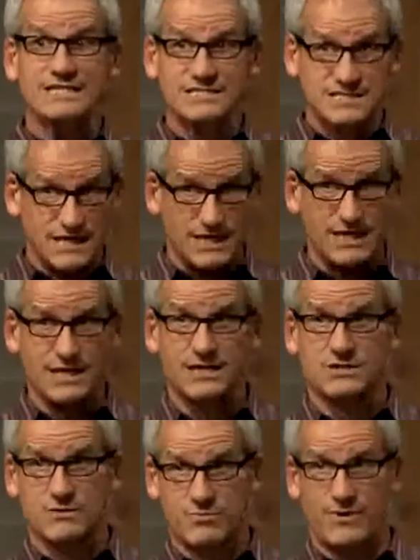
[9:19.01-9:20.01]

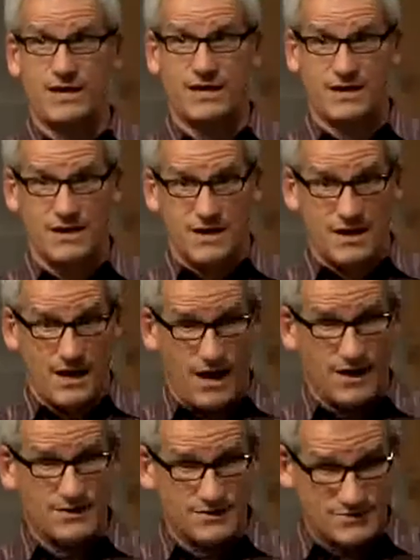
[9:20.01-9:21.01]
seeking to bring
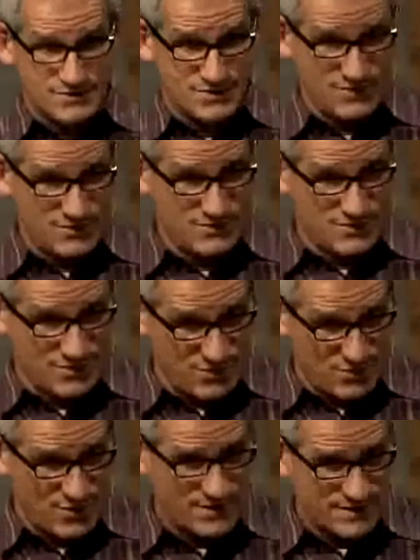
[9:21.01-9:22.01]
honor to the
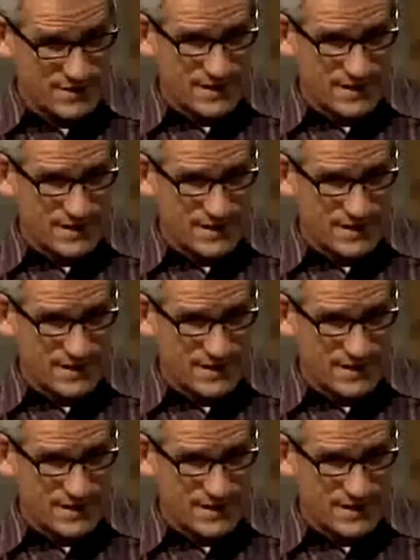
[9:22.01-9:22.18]
Lord.